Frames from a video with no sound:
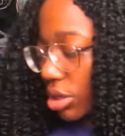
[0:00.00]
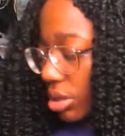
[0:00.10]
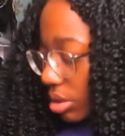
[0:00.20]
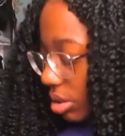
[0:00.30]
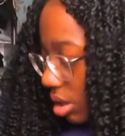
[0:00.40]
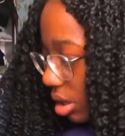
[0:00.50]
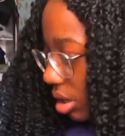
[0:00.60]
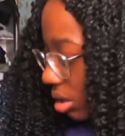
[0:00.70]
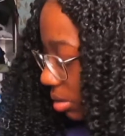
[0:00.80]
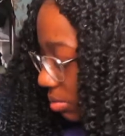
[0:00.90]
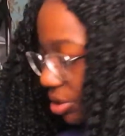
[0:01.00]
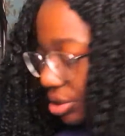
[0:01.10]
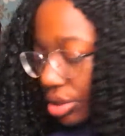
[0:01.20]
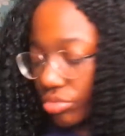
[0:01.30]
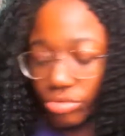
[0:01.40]
you are my
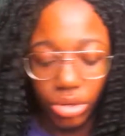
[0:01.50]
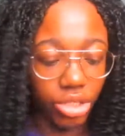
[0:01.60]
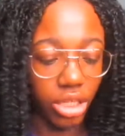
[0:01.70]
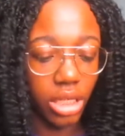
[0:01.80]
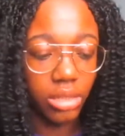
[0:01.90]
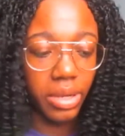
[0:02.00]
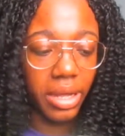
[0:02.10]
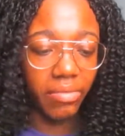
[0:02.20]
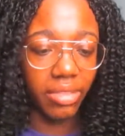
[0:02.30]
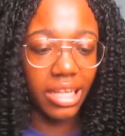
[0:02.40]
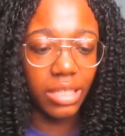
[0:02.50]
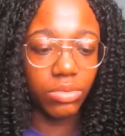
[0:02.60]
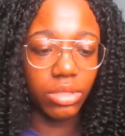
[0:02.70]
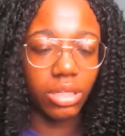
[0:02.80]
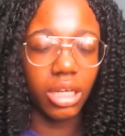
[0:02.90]
Nike Roshis. I have these
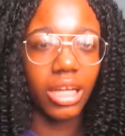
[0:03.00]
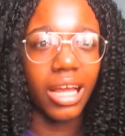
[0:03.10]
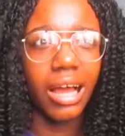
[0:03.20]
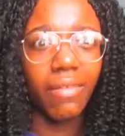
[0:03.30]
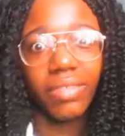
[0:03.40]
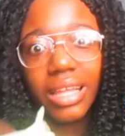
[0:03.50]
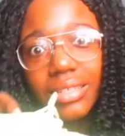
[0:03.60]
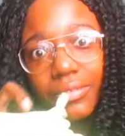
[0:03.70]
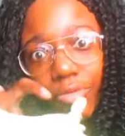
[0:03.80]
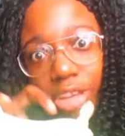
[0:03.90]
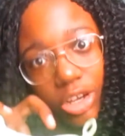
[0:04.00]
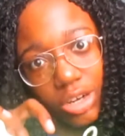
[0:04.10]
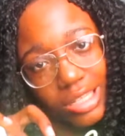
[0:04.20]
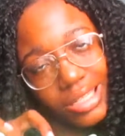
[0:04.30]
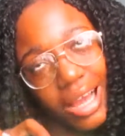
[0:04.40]
ones. I have these in 3
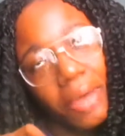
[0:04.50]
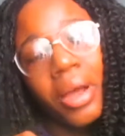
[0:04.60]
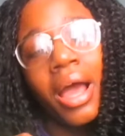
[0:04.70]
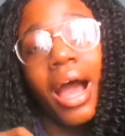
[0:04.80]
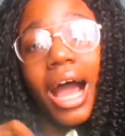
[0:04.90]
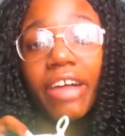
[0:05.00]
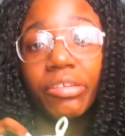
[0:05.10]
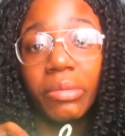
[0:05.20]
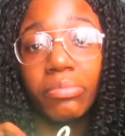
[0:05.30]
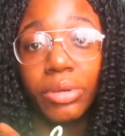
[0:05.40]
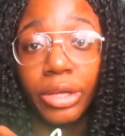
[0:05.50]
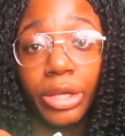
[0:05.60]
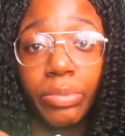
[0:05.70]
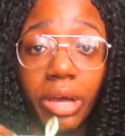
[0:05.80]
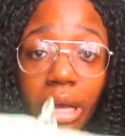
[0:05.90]
colours now. I have them in
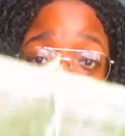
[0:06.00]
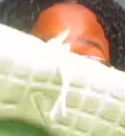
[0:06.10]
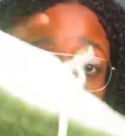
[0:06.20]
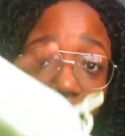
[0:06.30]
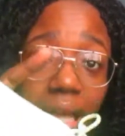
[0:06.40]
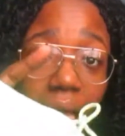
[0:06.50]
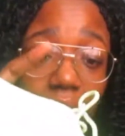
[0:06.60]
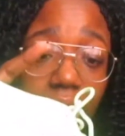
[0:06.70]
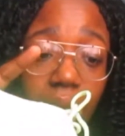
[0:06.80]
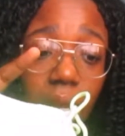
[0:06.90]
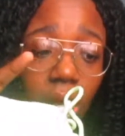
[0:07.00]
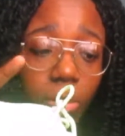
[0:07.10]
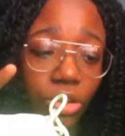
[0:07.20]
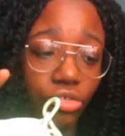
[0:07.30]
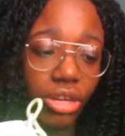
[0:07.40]
blue, purple, and now the sea
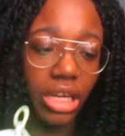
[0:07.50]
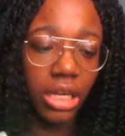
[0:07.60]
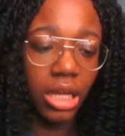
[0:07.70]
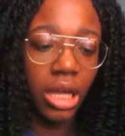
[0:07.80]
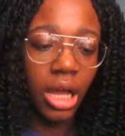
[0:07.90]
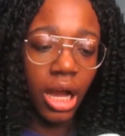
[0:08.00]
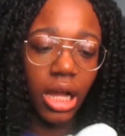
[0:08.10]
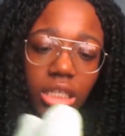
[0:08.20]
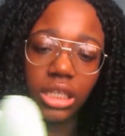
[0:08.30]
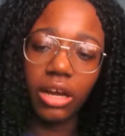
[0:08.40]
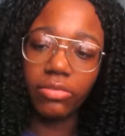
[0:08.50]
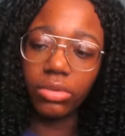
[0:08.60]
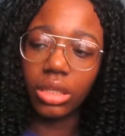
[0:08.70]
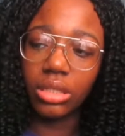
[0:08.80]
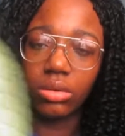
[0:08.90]
lime green. I actually have worn these